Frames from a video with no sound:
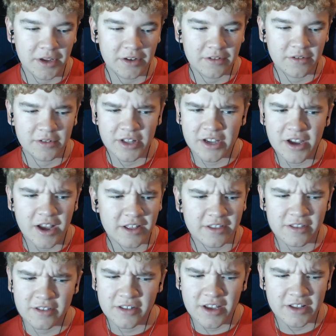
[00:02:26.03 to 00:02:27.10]
It's only got
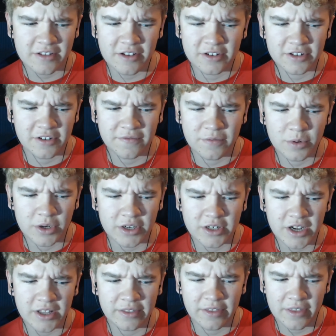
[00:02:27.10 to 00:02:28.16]

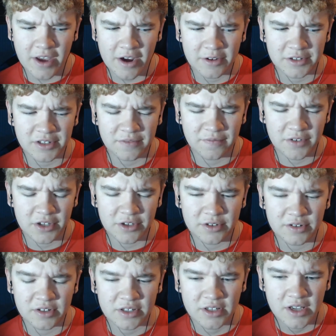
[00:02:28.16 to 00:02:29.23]
649,000
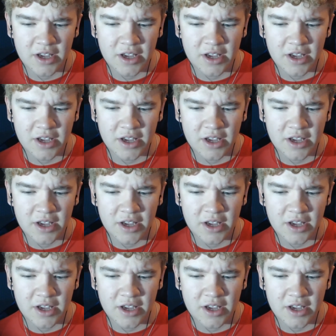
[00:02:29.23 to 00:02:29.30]
views